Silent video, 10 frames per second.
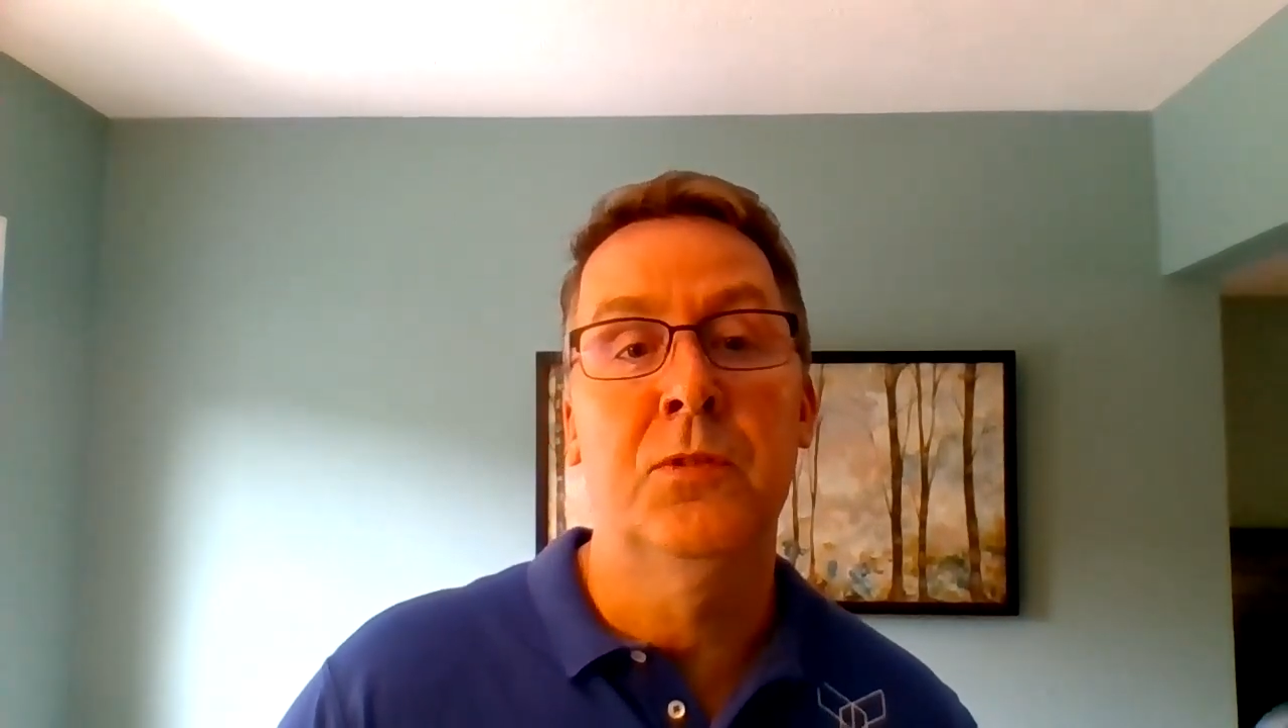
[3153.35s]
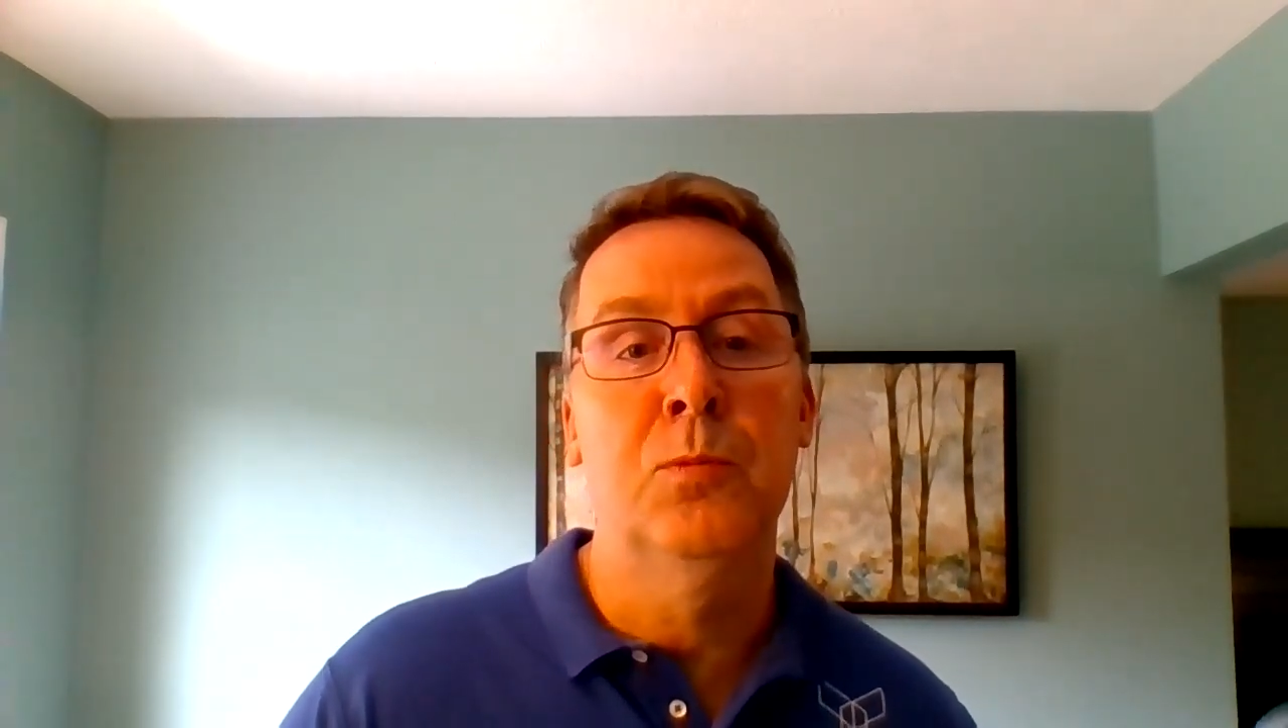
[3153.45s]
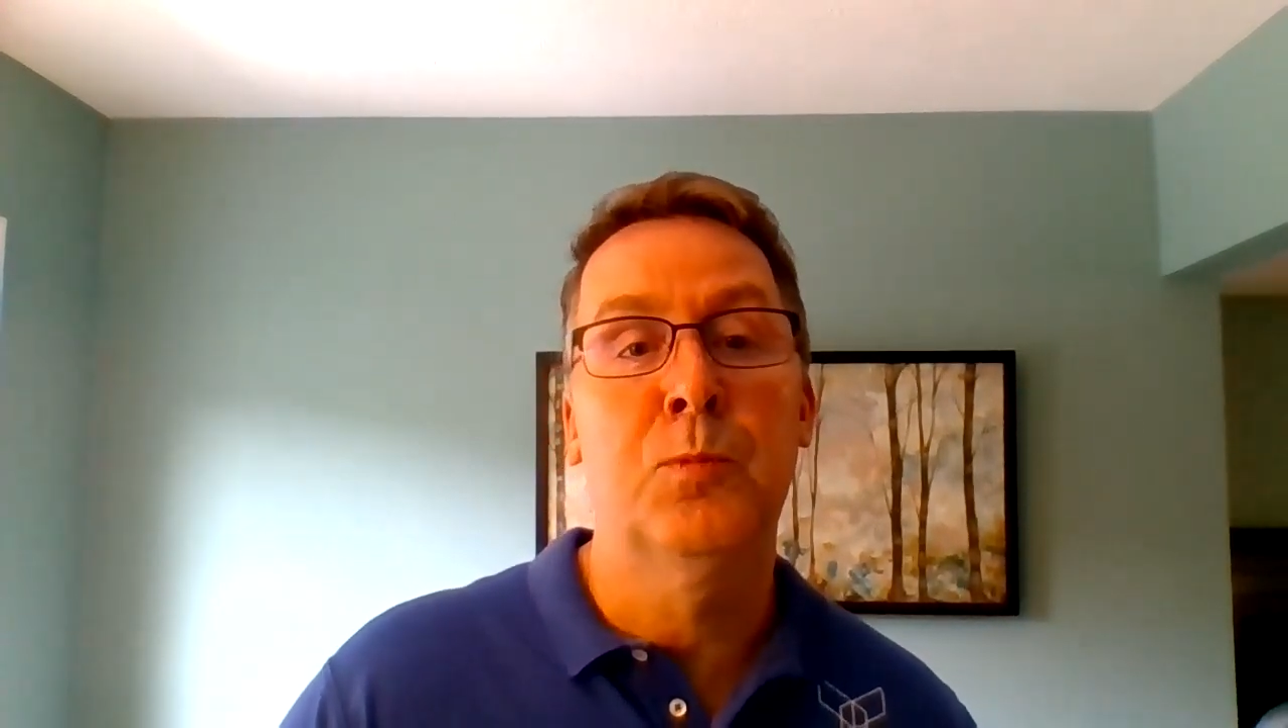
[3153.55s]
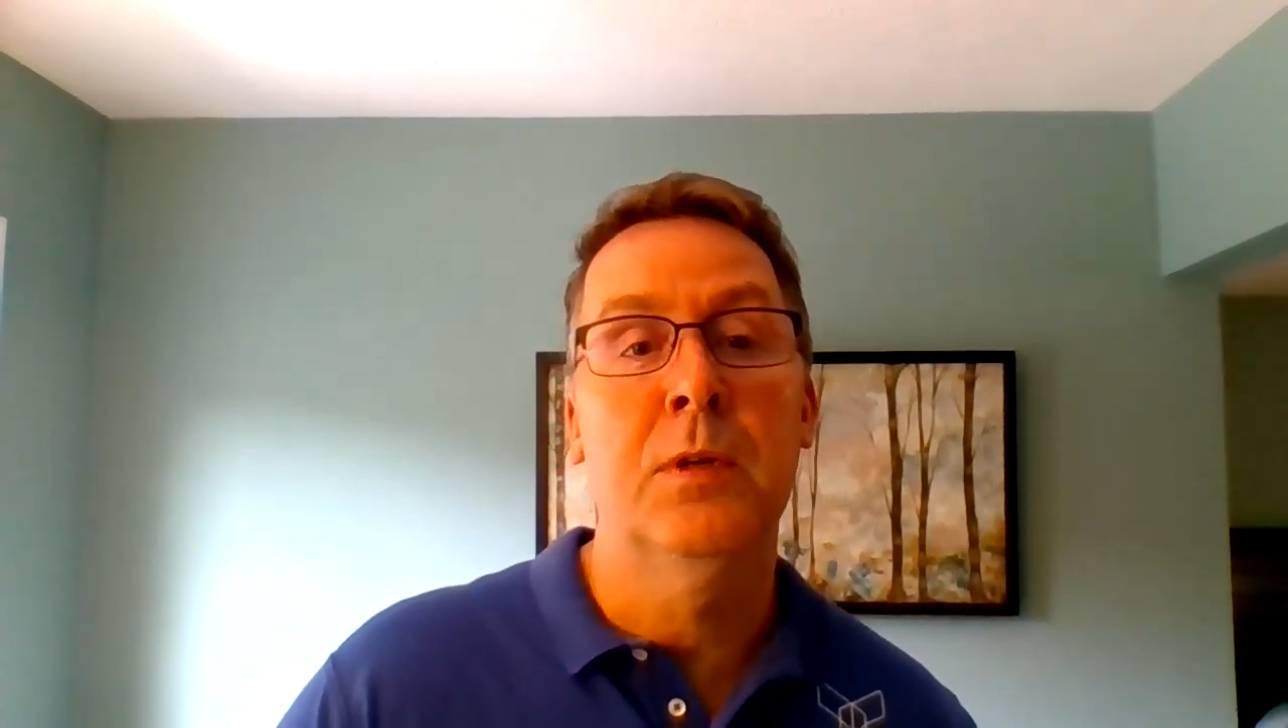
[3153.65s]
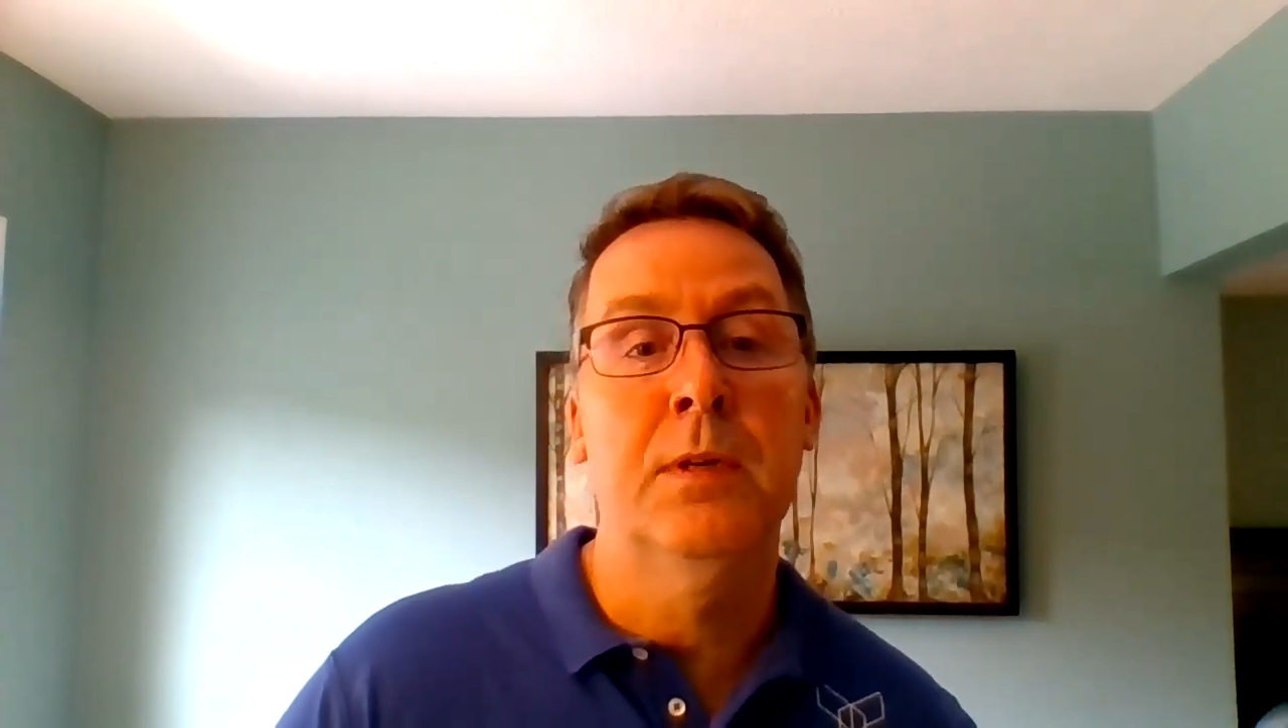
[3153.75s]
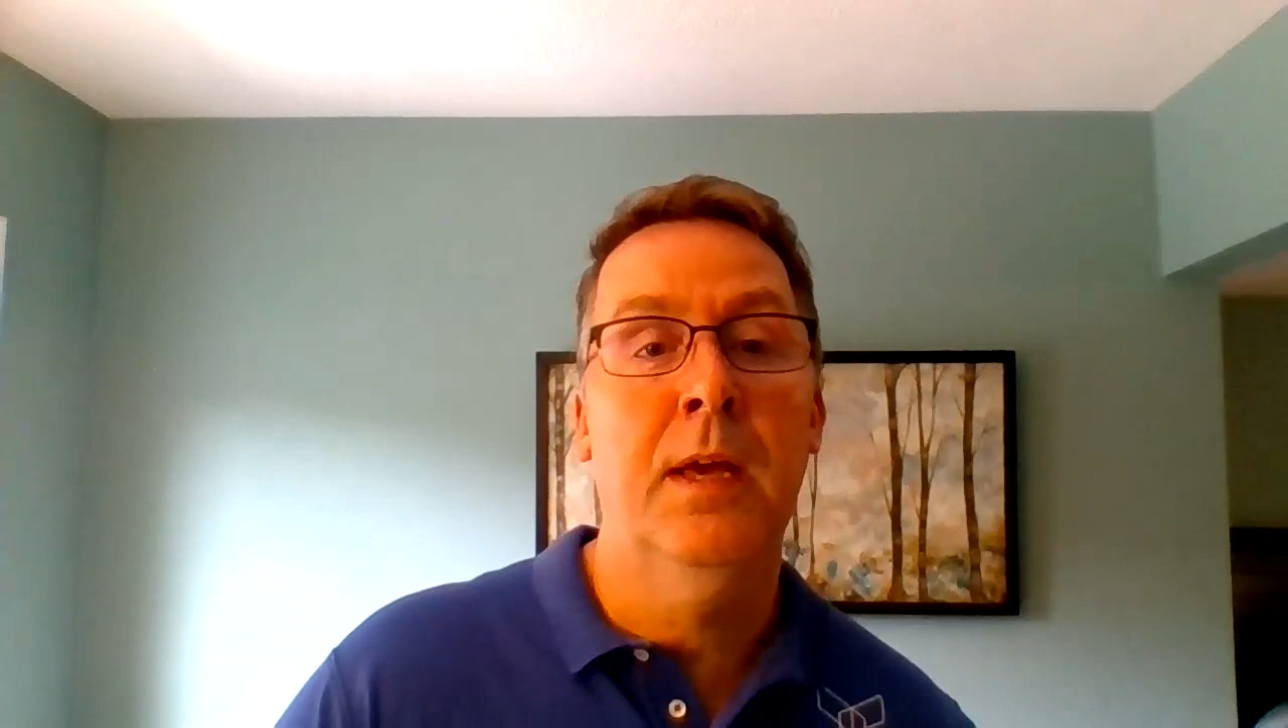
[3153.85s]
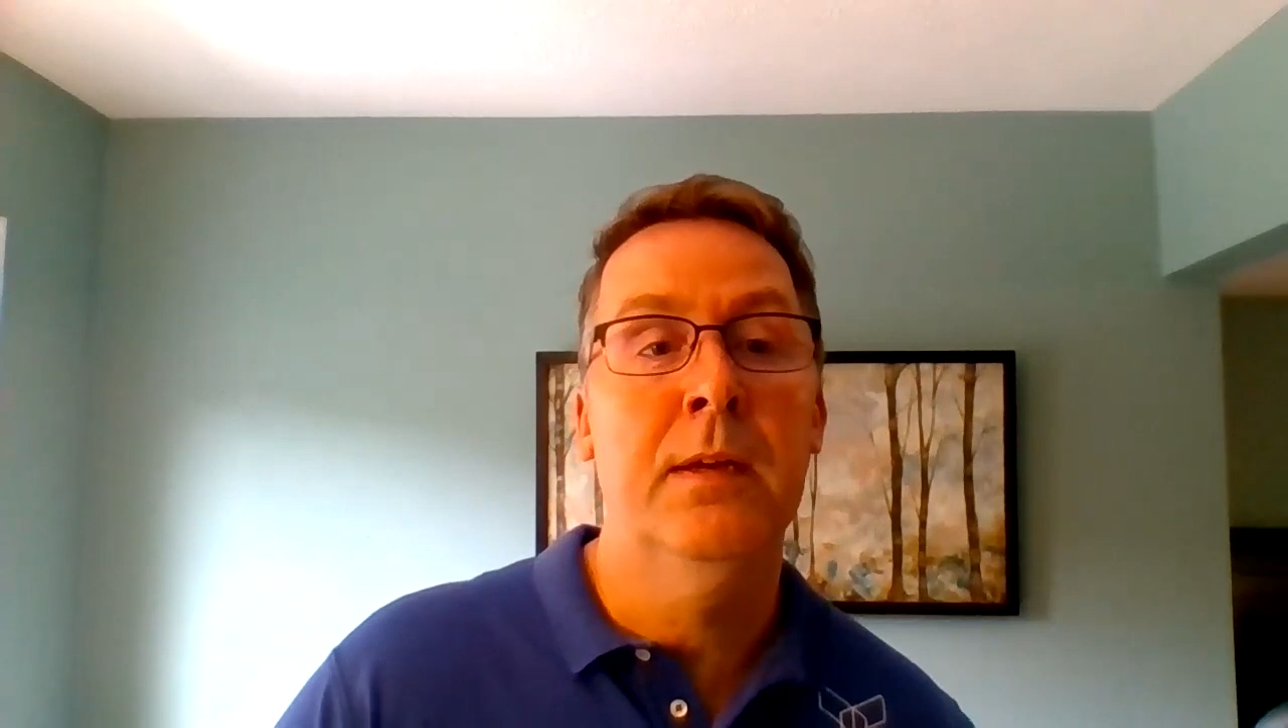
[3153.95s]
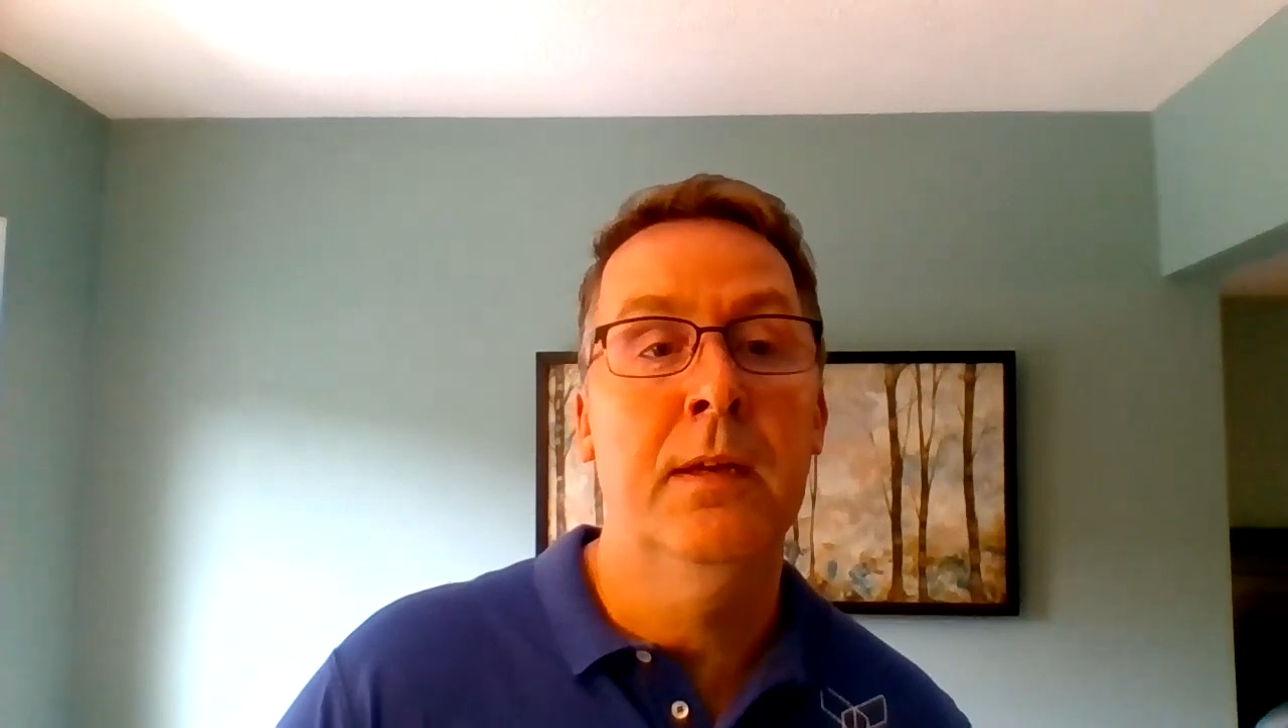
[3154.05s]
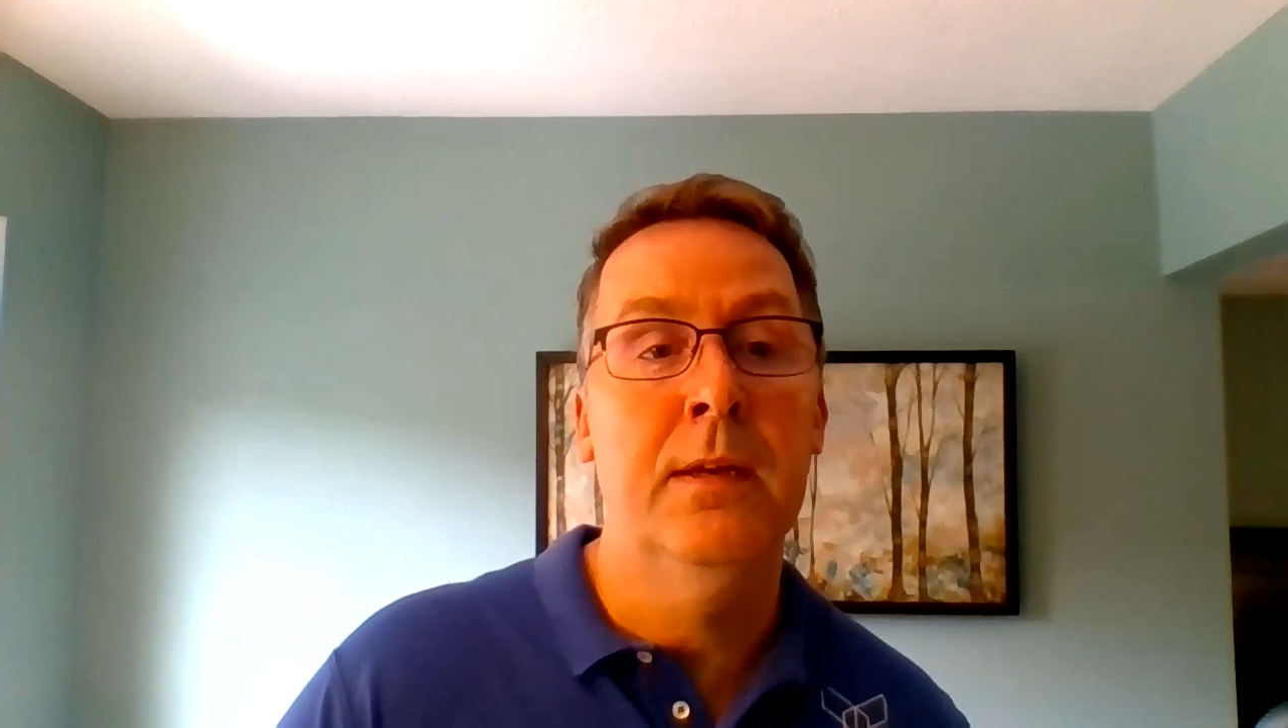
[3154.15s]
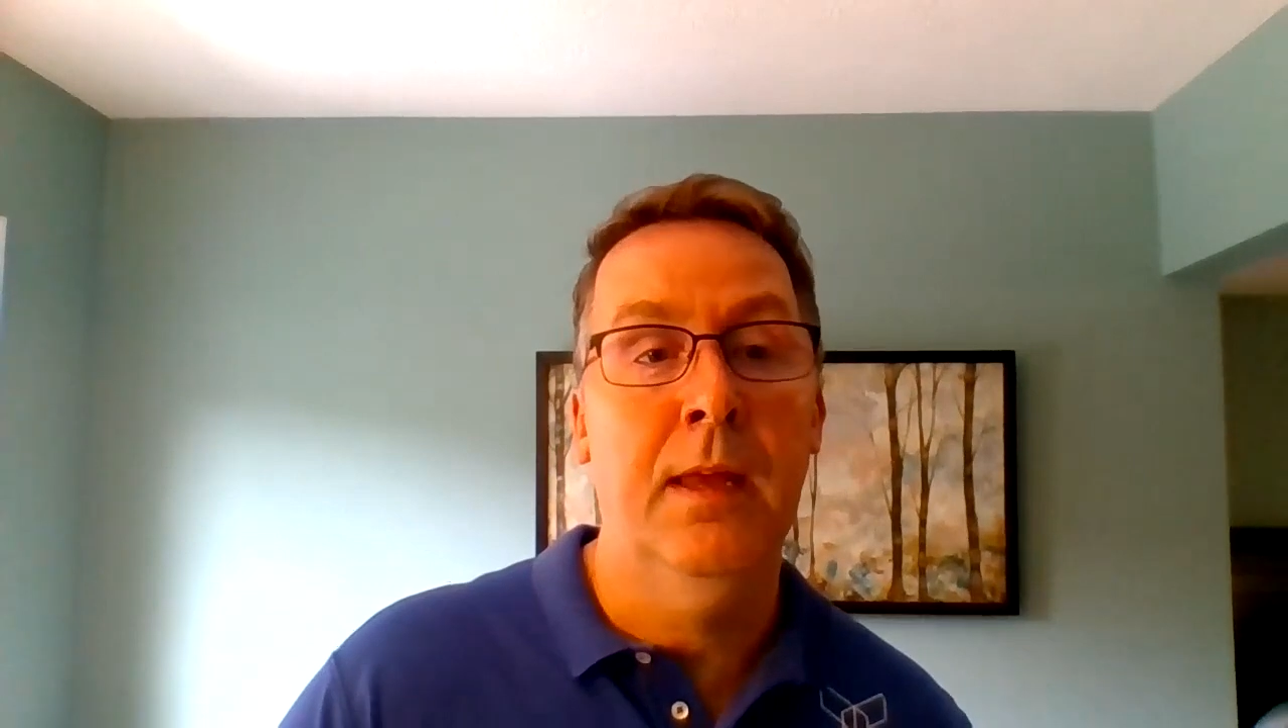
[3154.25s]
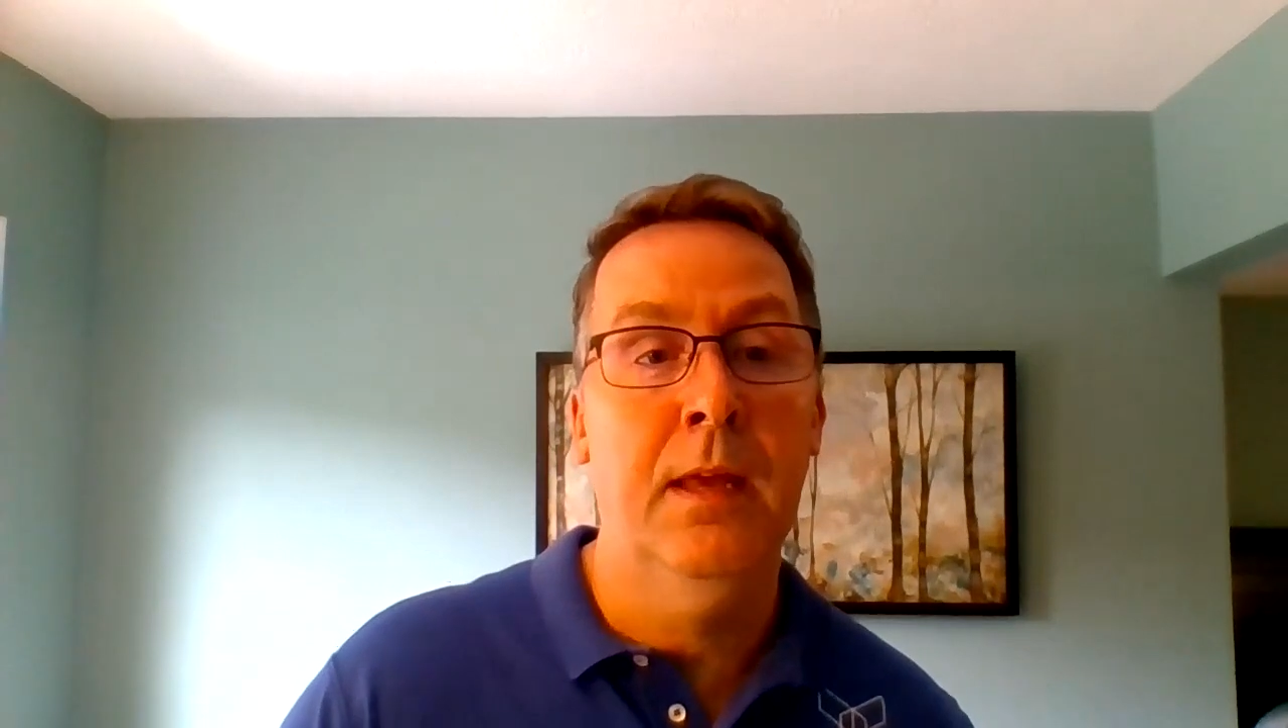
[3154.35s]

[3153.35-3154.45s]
superintendent